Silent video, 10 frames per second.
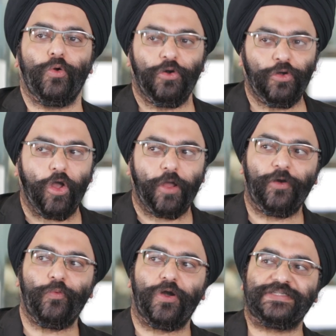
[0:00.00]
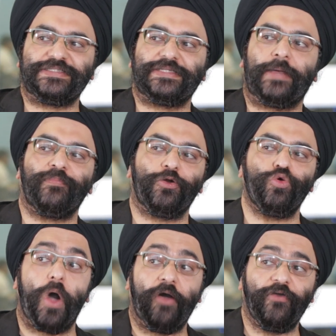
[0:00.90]
want to talk about what's happening to
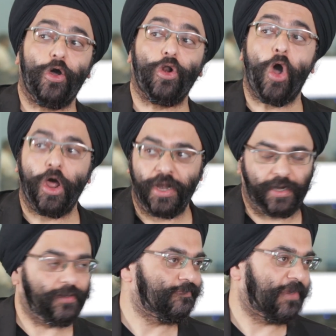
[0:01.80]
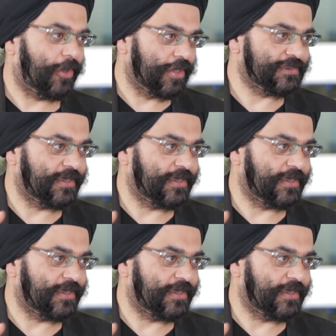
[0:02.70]
Huawei or Honor because,